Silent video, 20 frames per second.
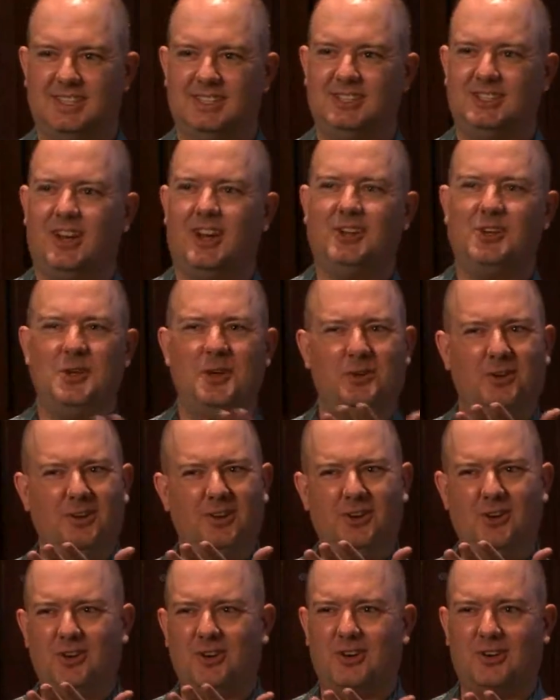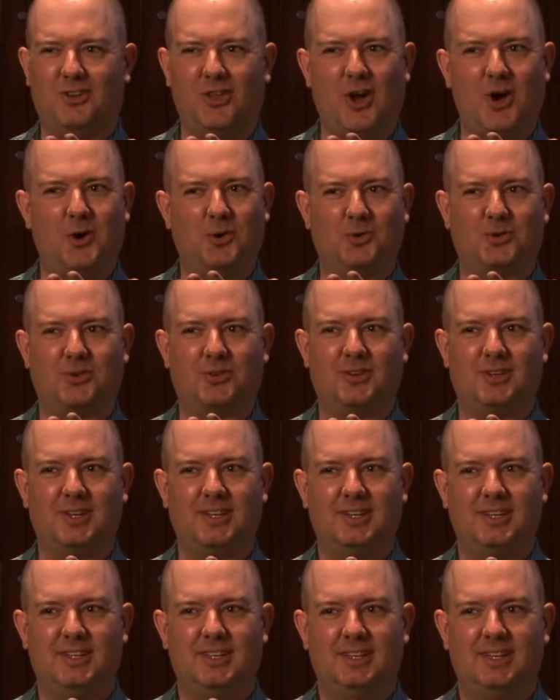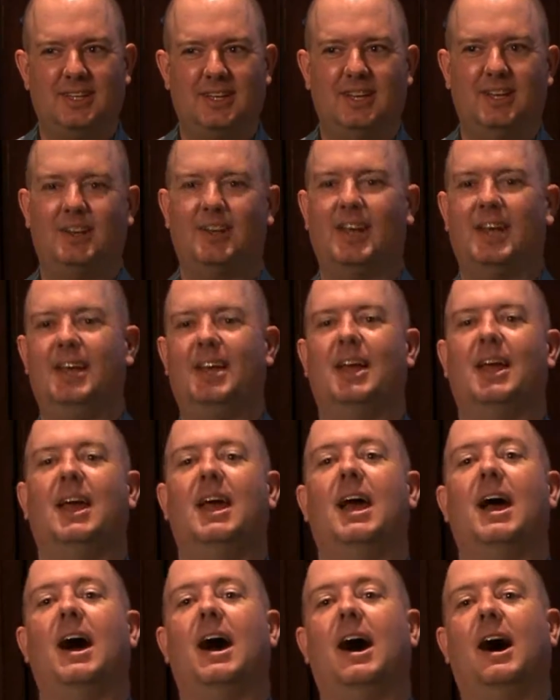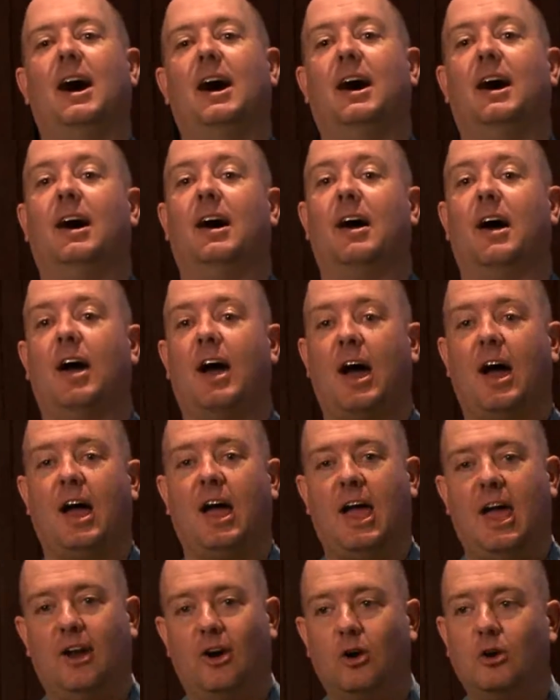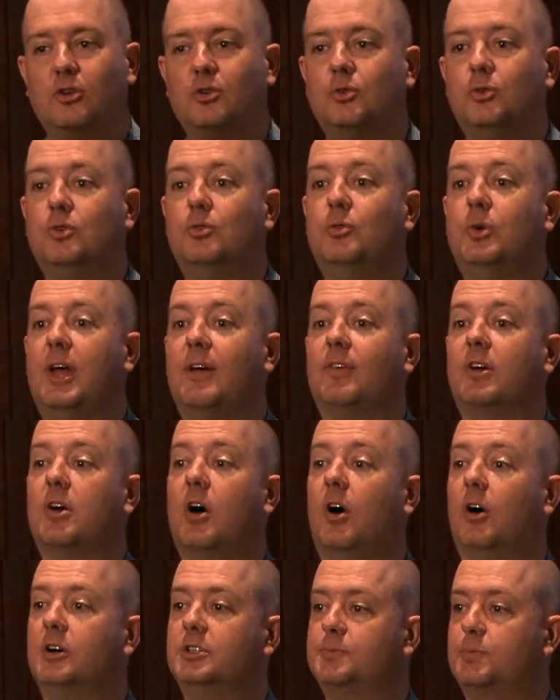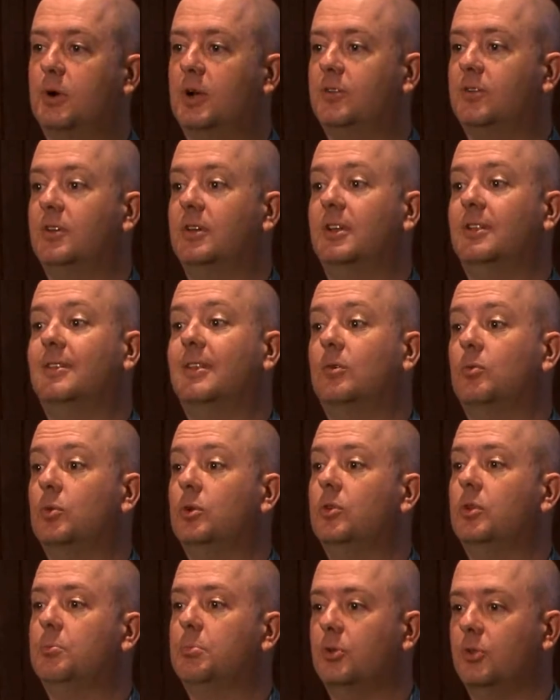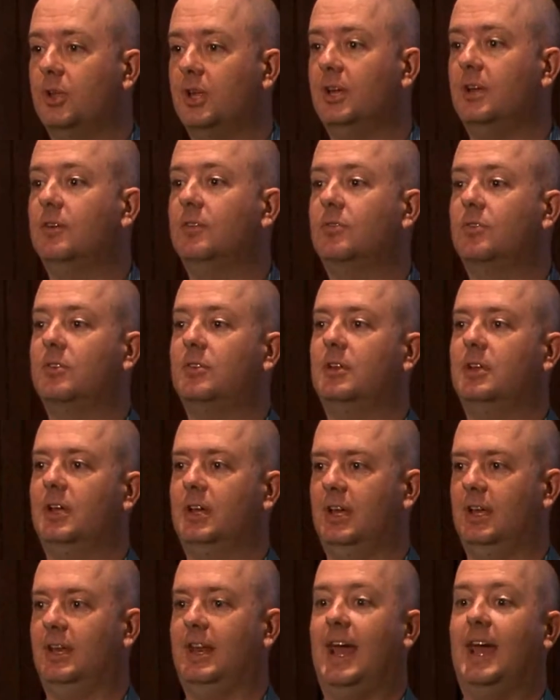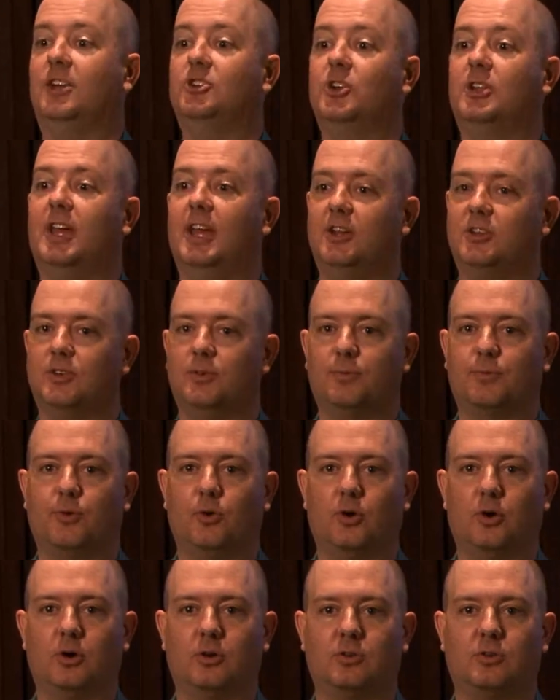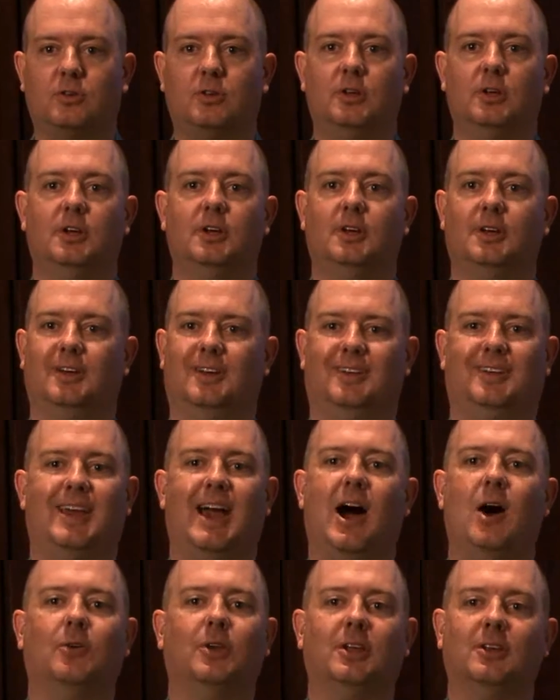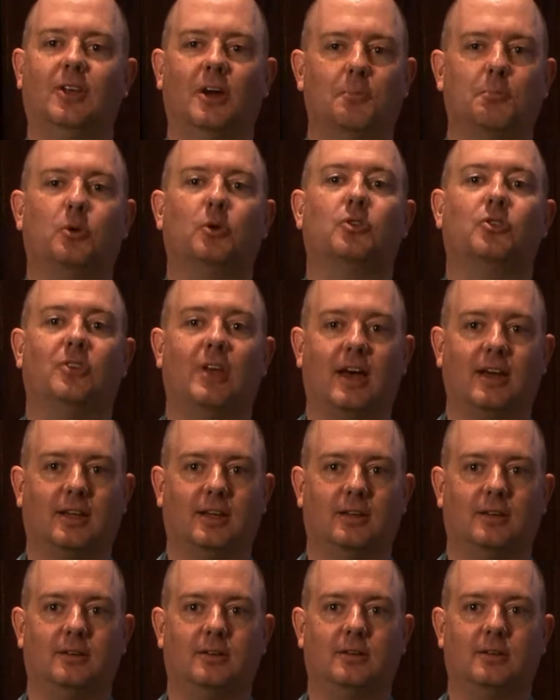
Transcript: John, you're close. Okay? At our school, we have a college president that really believes in education first, counting numbers second.